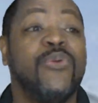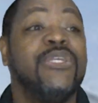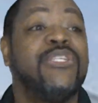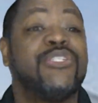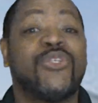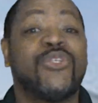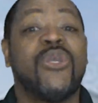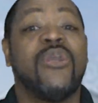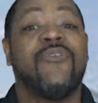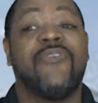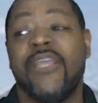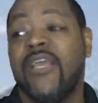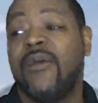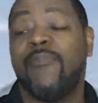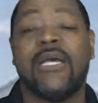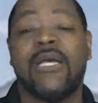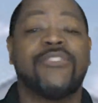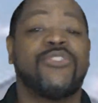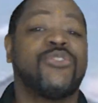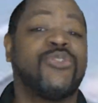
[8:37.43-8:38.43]
We serve
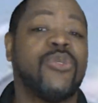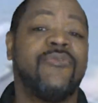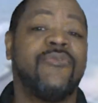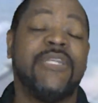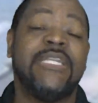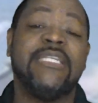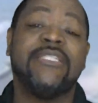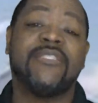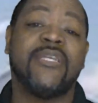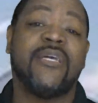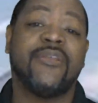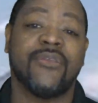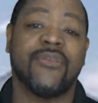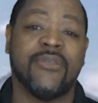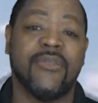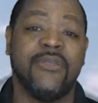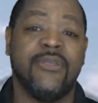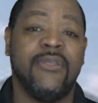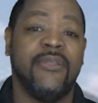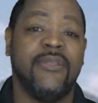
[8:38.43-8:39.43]
Him by serving each other.